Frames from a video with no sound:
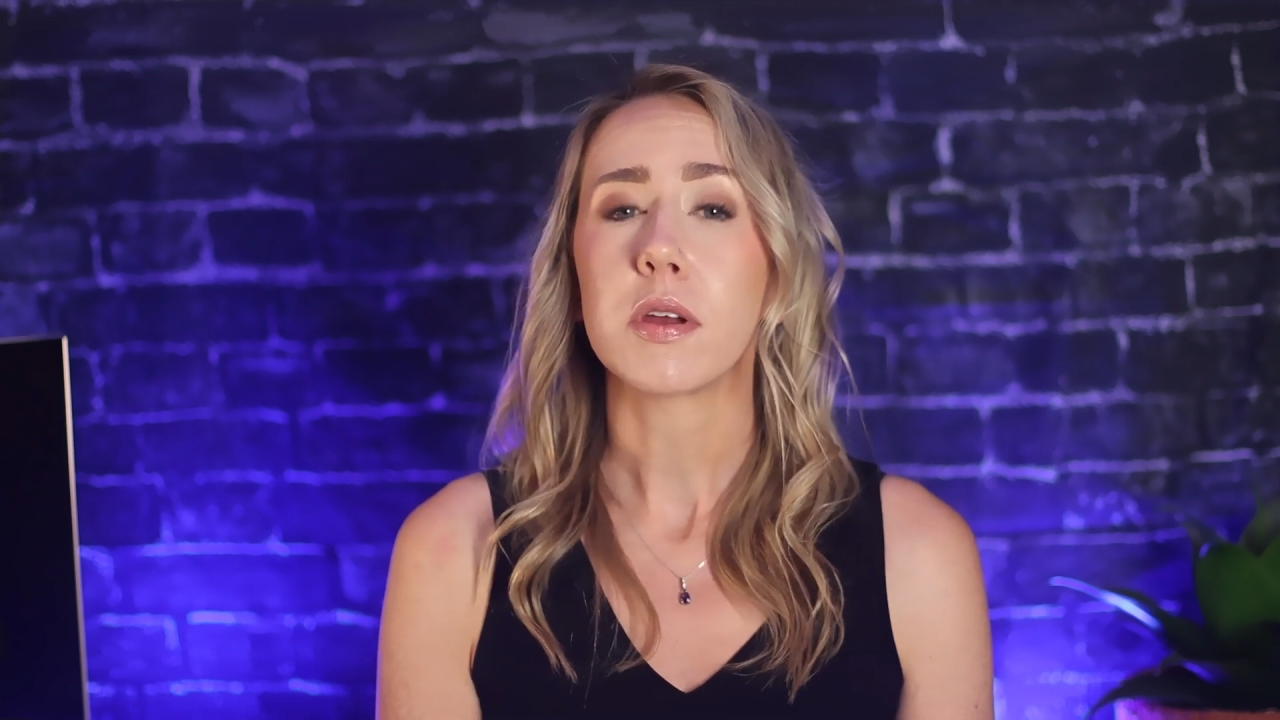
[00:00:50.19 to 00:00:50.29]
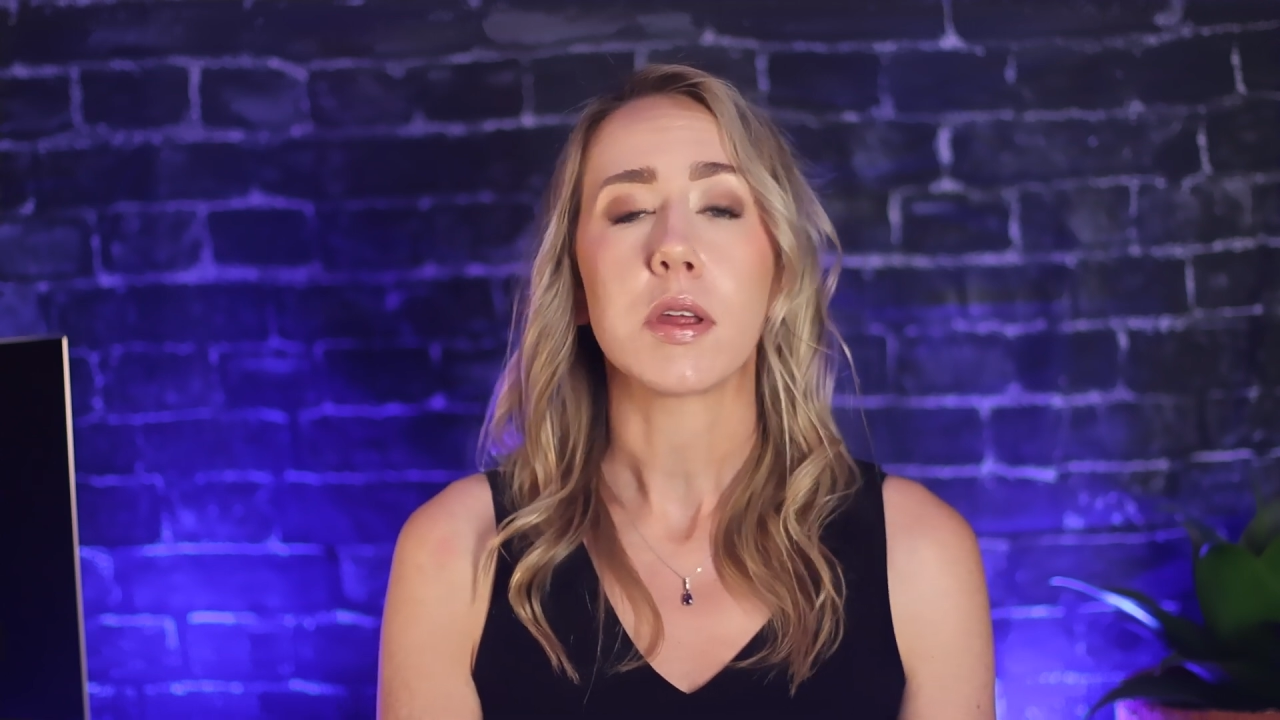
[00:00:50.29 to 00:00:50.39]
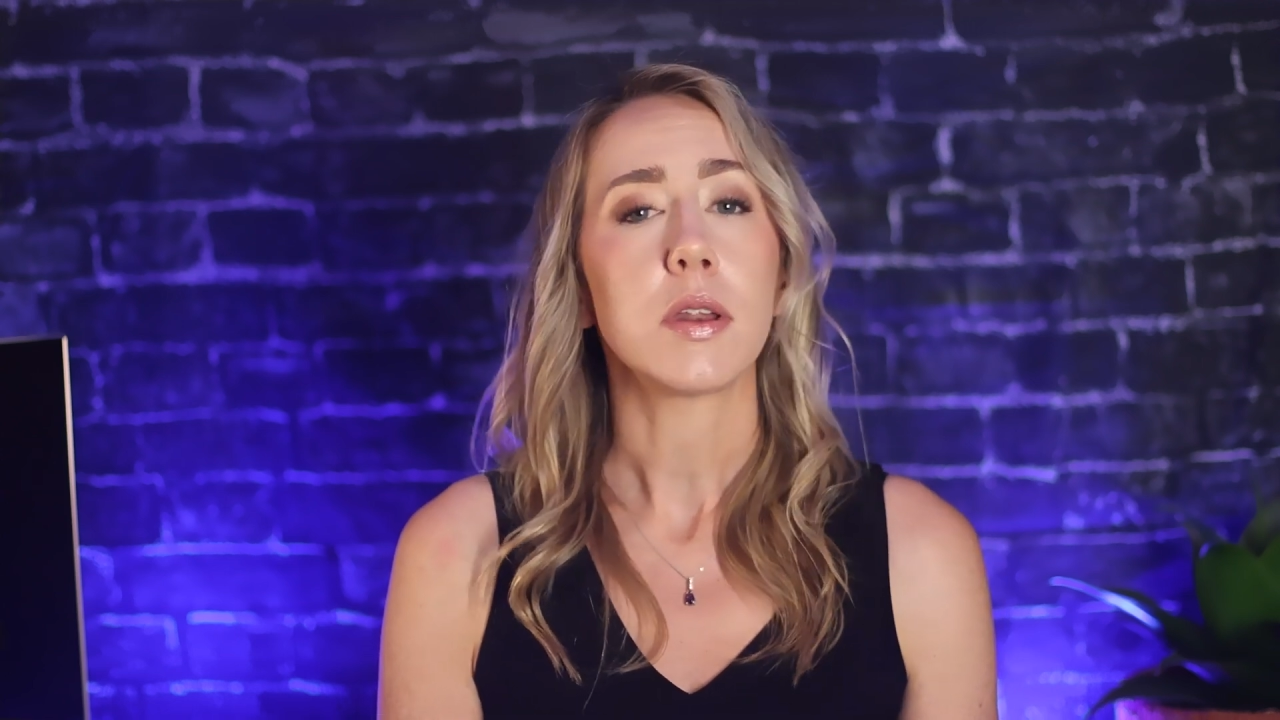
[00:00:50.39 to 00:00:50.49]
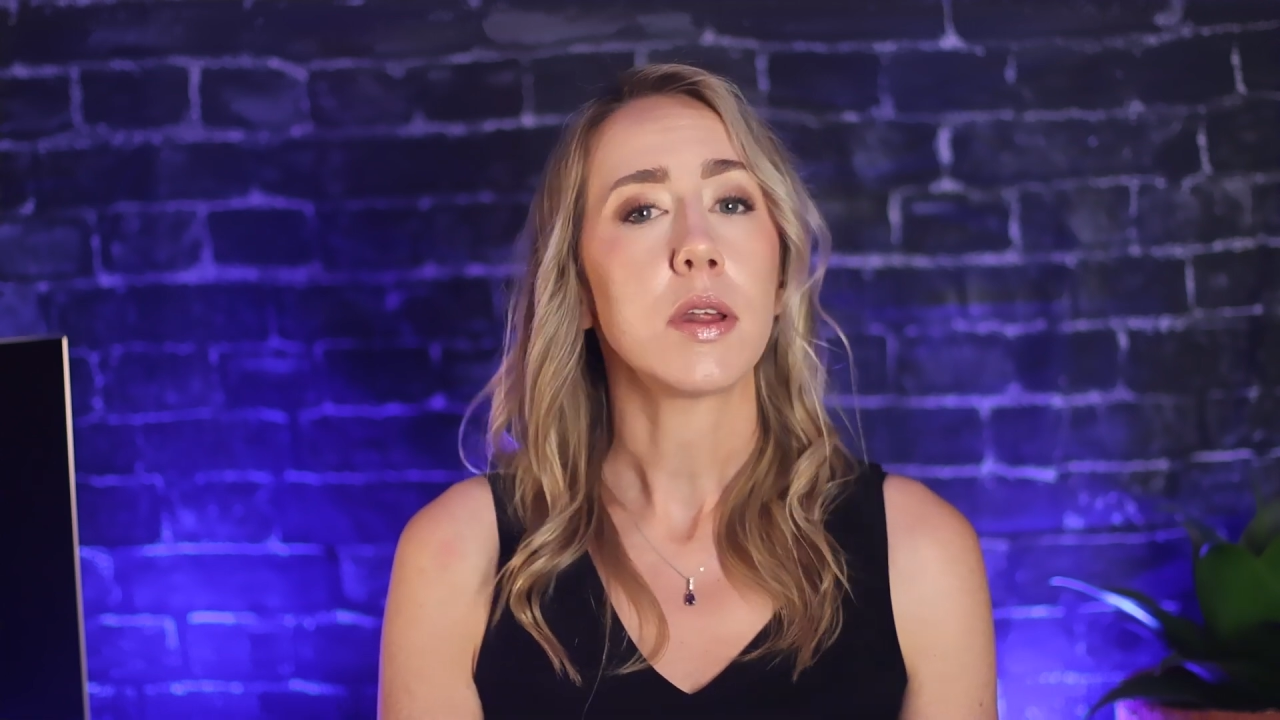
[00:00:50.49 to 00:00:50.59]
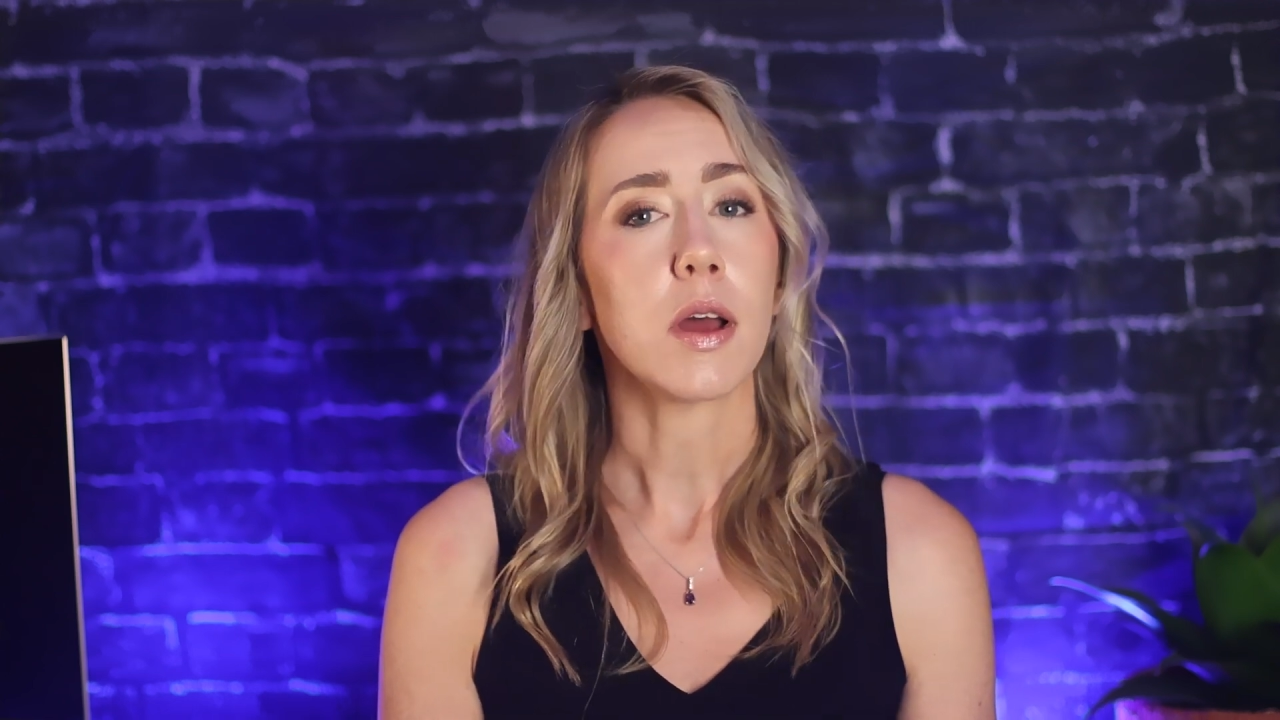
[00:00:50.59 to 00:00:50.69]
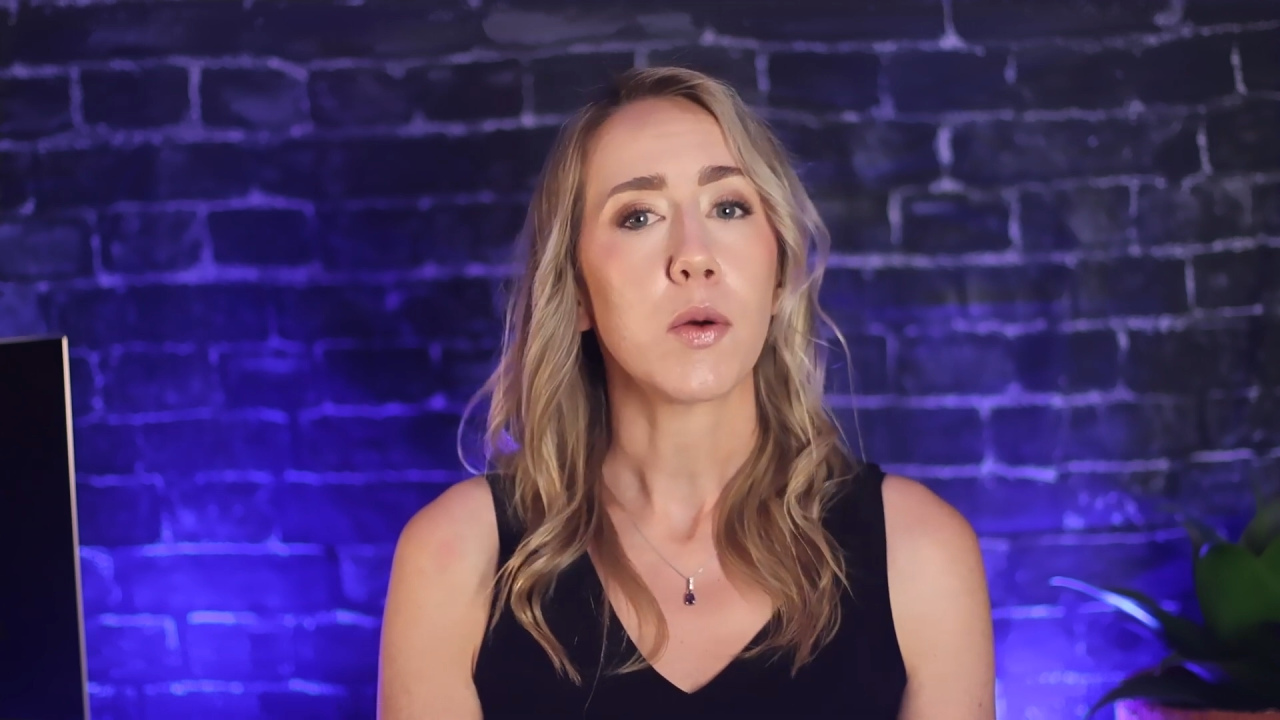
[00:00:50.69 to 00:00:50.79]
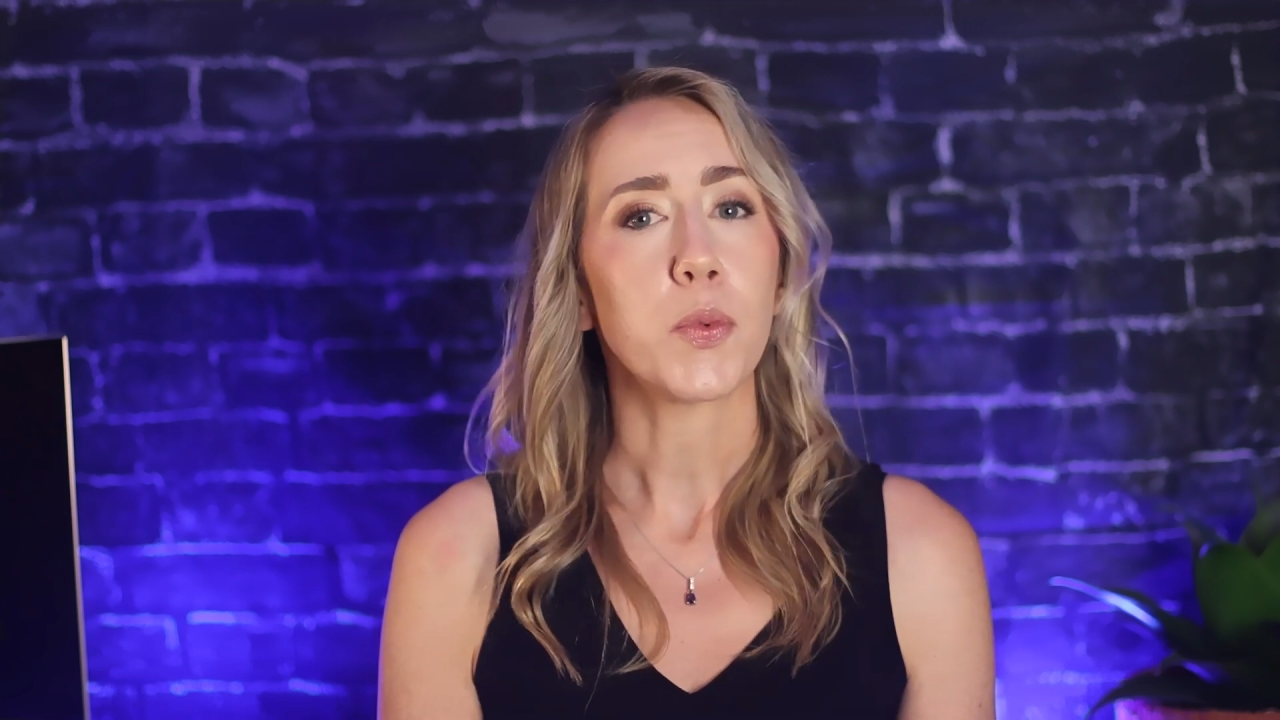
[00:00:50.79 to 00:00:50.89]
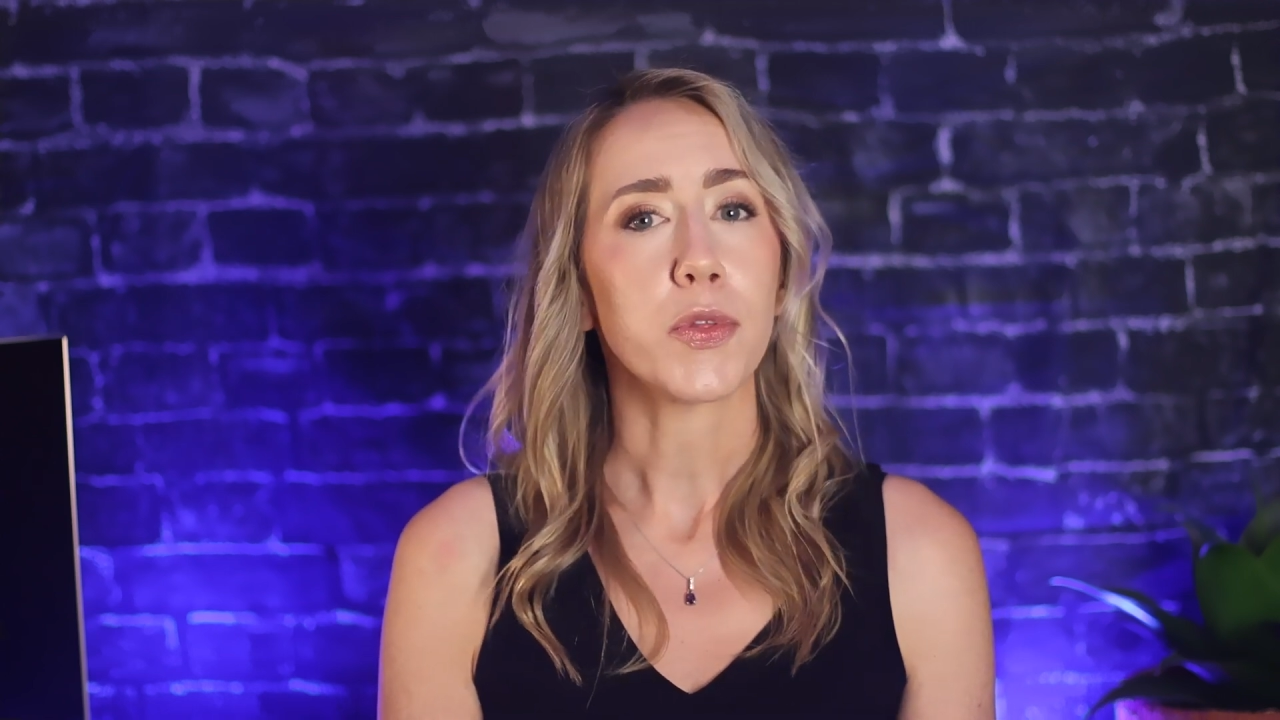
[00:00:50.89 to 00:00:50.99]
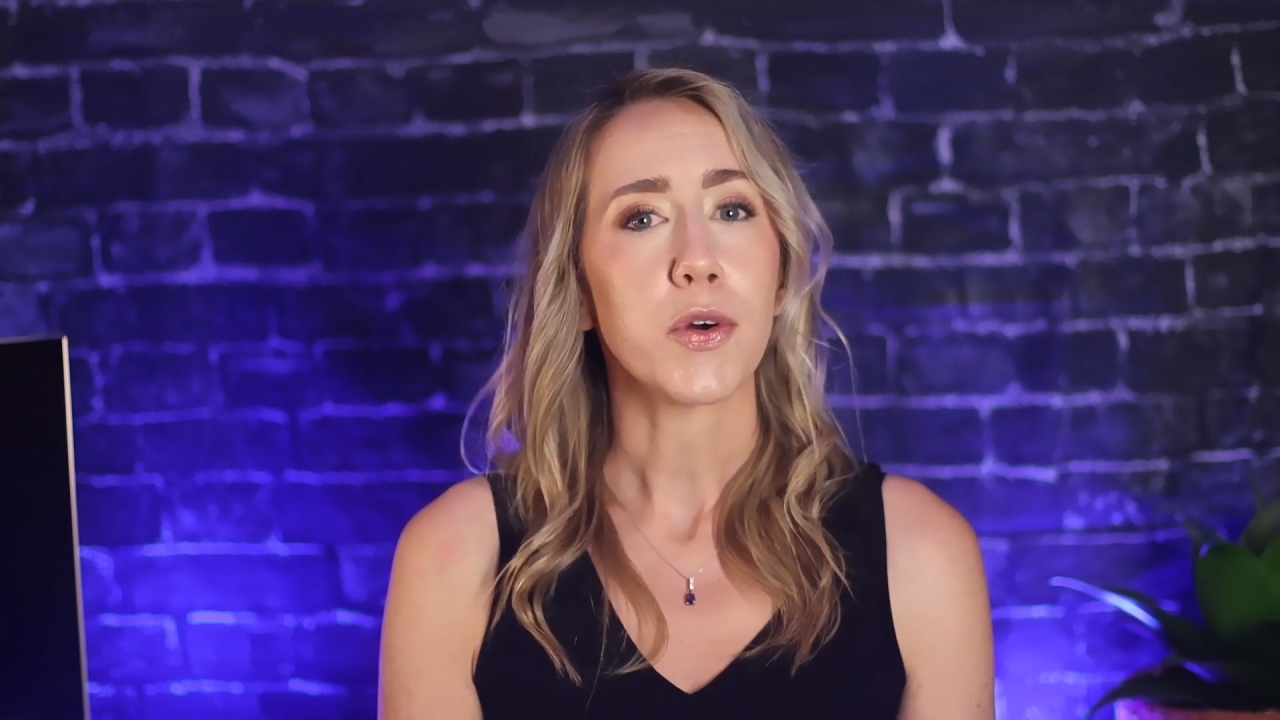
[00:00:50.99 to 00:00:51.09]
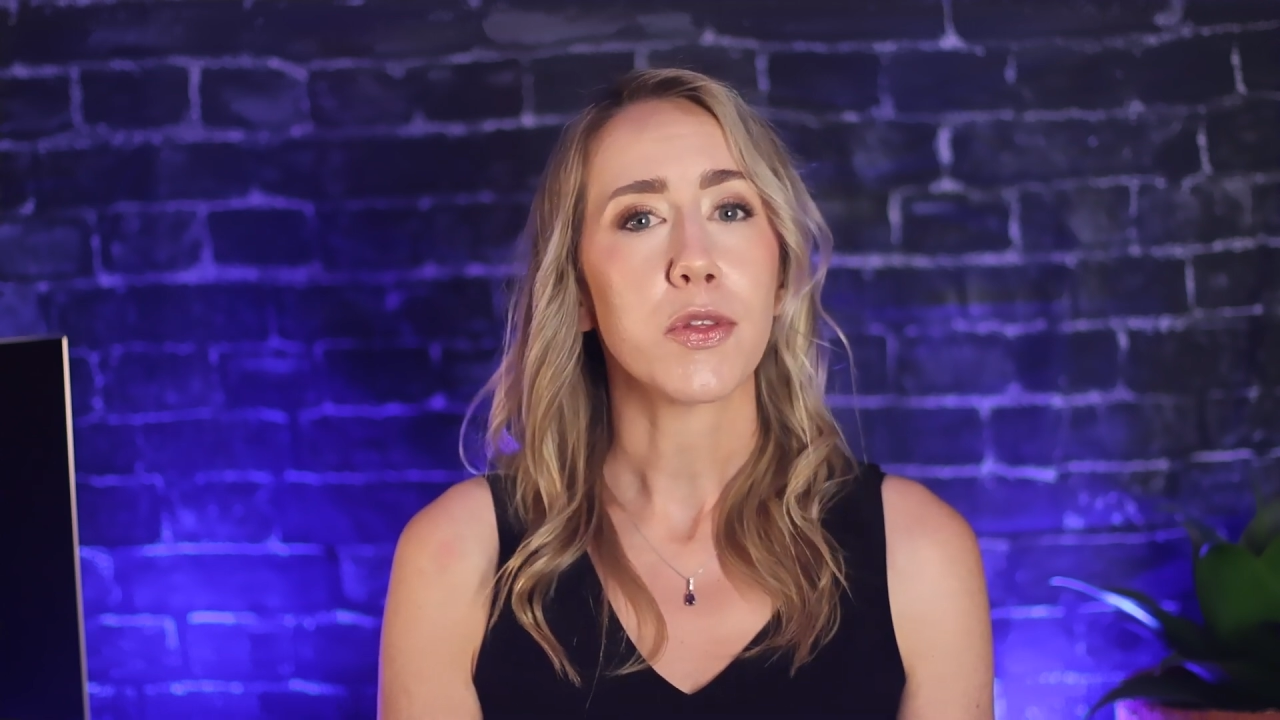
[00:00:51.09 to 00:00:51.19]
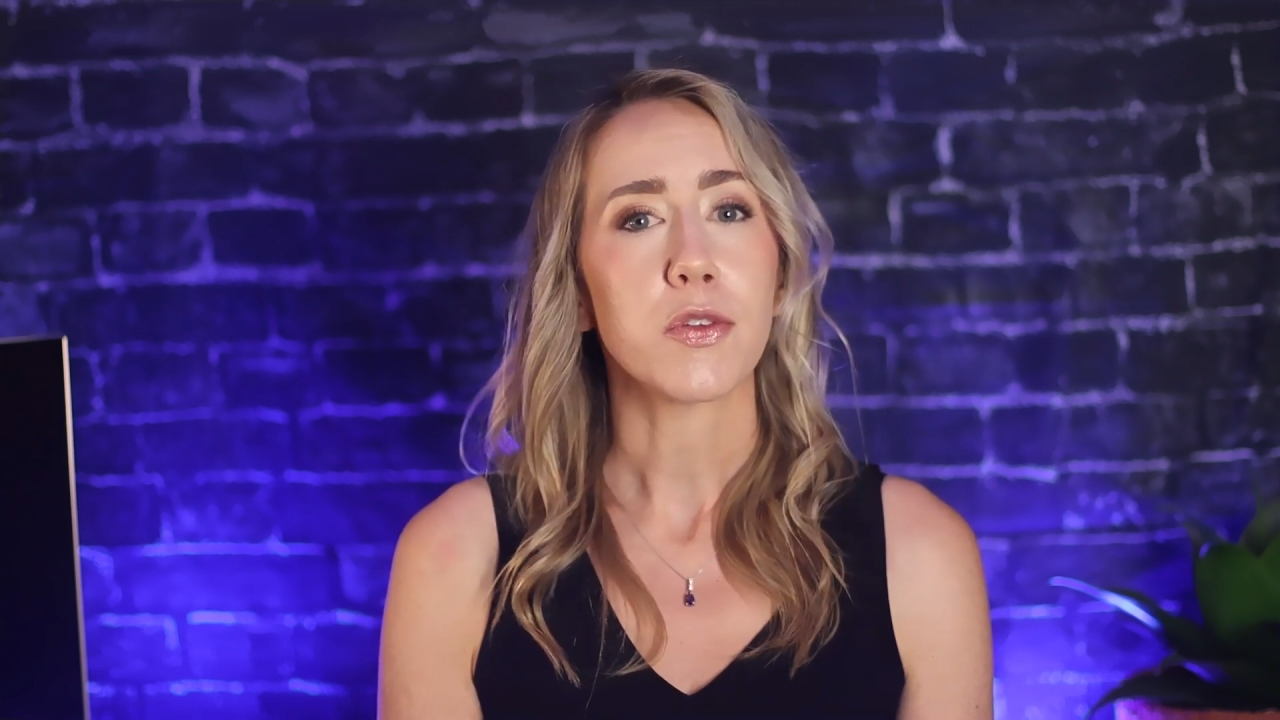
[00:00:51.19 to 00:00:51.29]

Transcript: you need help with all